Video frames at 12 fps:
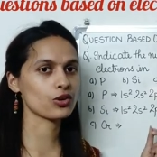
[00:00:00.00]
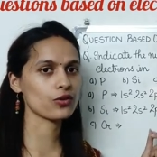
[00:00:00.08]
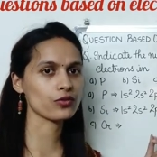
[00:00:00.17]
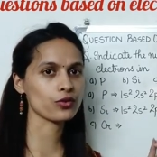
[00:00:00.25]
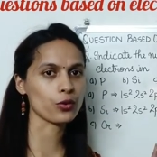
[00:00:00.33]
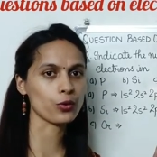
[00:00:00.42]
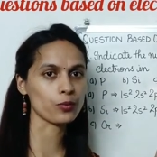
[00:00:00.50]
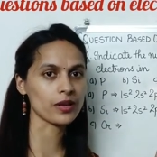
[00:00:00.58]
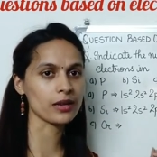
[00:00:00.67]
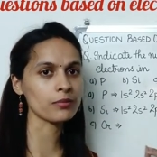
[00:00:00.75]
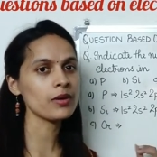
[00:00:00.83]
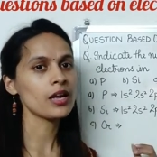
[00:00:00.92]
of
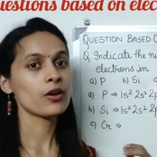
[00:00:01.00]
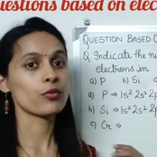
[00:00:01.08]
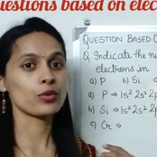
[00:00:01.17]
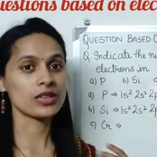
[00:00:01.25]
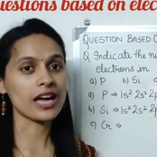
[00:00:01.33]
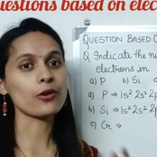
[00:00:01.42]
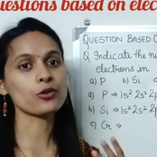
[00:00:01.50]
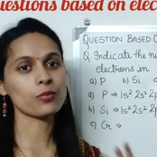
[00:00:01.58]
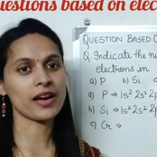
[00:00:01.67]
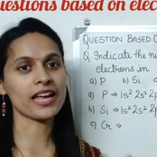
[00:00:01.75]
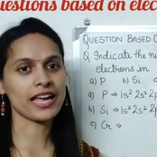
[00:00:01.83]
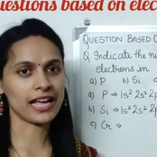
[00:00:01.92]
chromium without
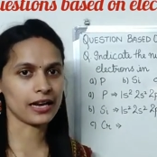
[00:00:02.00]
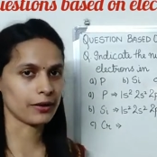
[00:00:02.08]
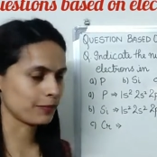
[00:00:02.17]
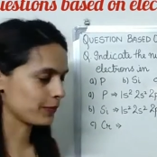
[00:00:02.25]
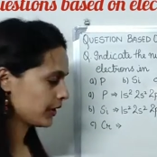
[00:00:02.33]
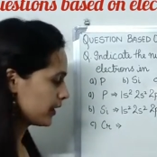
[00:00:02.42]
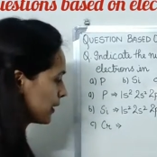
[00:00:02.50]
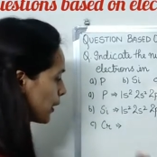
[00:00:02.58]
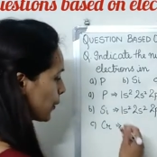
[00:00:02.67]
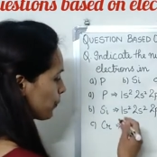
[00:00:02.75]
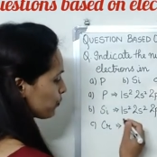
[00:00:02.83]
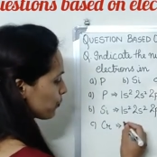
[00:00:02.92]
my help.
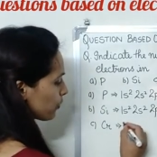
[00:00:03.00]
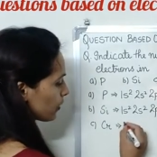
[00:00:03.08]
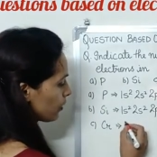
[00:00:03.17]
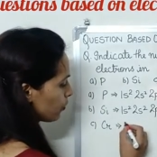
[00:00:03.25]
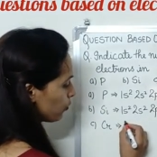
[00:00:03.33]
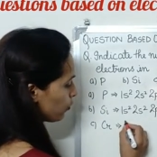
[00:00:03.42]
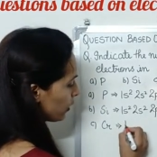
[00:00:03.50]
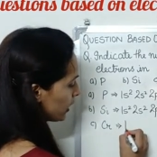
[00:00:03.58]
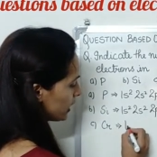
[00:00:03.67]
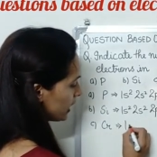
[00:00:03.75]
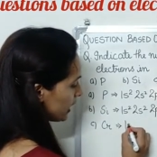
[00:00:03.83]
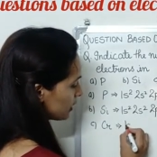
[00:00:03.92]

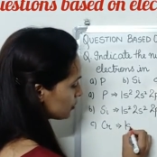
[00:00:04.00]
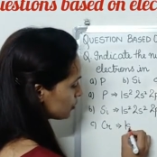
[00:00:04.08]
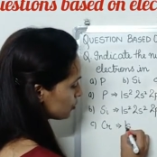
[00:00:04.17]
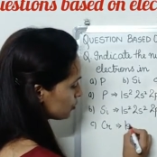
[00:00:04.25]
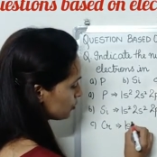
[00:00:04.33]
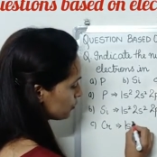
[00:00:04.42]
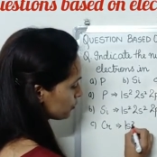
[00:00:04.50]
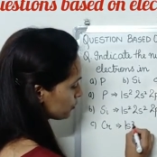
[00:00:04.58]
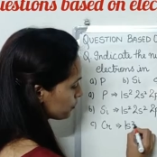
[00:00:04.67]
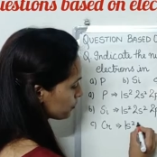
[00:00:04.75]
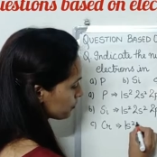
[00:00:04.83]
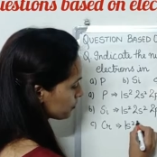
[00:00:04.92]
1s2,
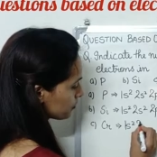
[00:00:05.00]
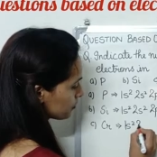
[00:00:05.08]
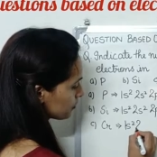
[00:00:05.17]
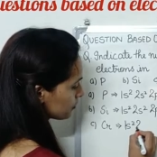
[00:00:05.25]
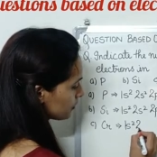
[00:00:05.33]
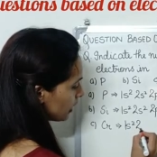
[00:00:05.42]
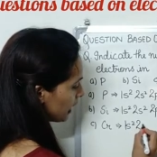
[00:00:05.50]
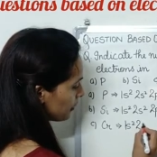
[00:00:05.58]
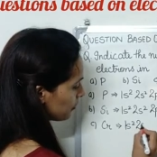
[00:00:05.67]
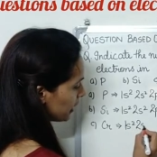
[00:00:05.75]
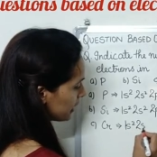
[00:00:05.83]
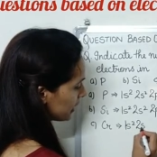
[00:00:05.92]
I am
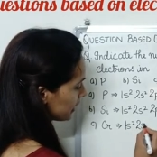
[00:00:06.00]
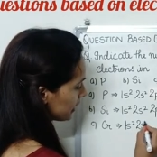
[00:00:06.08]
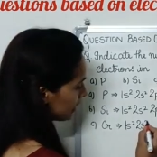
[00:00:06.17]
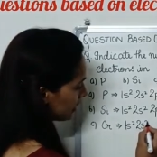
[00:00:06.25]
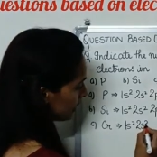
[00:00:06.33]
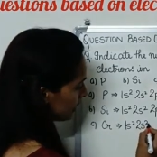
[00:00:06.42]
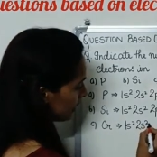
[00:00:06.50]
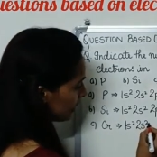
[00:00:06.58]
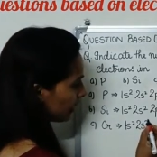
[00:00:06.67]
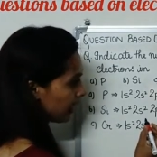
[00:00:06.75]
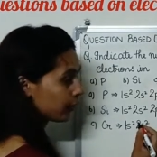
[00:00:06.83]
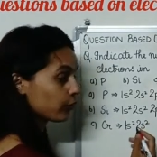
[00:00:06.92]
writing here,
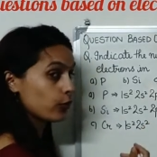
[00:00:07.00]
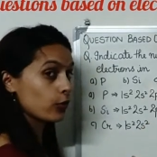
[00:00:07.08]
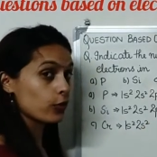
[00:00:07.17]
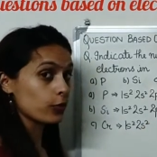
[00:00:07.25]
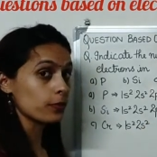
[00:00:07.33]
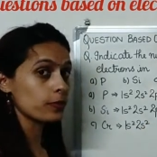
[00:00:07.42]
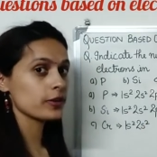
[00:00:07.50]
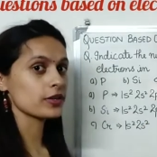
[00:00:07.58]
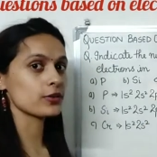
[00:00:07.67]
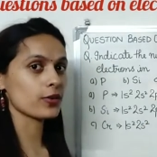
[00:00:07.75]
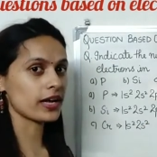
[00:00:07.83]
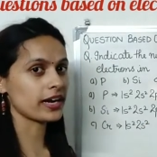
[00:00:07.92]
and I hope
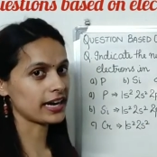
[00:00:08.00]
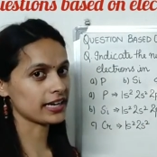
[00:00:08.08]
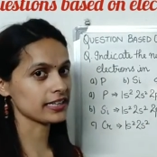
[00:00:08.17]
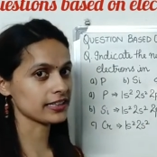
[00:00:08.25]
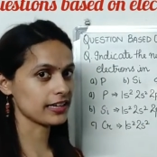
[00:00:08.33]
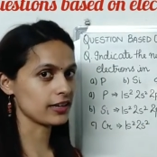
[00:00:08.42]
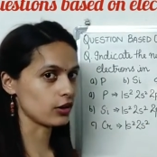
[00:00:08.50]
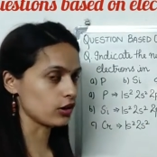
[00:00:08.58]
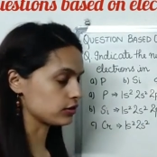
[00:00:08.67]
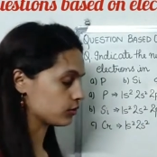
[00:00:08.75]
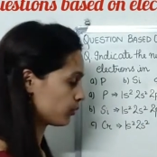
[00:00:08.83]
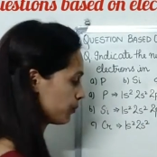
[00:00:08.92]
you are writing there
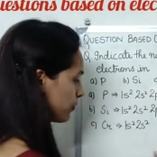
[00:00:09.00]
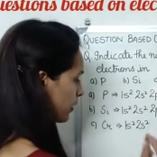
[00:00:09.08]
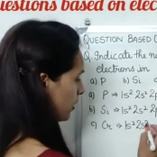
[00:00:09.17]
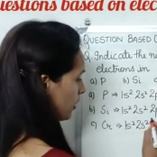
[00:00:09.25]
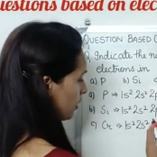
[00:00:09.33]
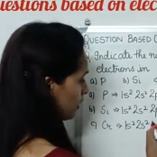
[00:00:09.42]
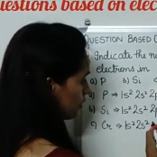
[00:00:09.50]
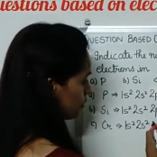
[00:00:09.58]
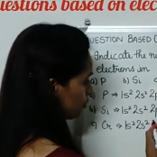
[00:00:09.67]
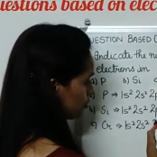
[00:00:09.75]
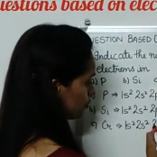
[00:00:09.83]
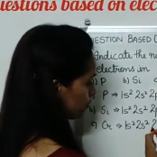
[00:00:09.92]
also.
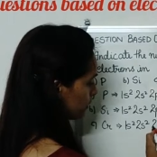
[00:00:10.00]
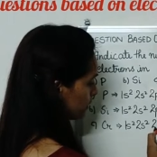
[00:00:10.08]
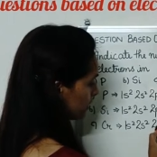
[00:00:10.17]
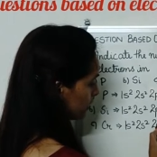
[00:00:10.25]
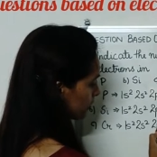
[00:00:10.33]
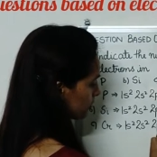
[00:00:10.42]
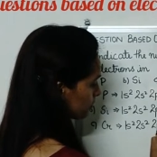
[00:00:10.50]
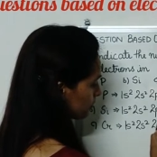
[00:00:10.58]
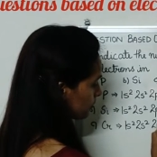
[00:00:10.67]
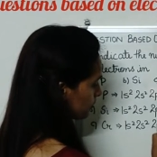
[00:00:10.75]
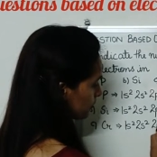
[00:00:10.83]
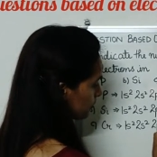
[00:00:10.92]

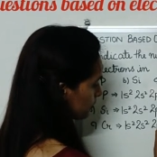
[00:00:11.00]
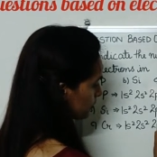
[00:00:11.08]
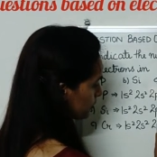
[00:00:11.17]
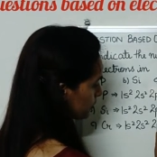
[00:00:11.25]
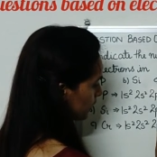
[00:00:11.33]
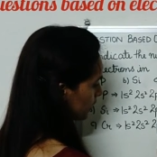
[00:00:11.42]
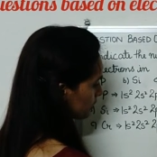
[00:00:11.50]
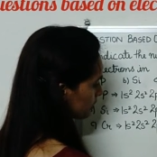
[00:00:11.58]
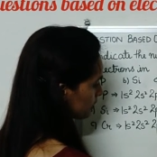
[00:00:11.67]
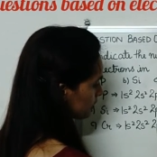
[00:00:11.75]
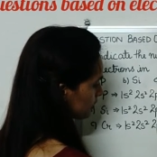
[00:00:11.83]
2p6,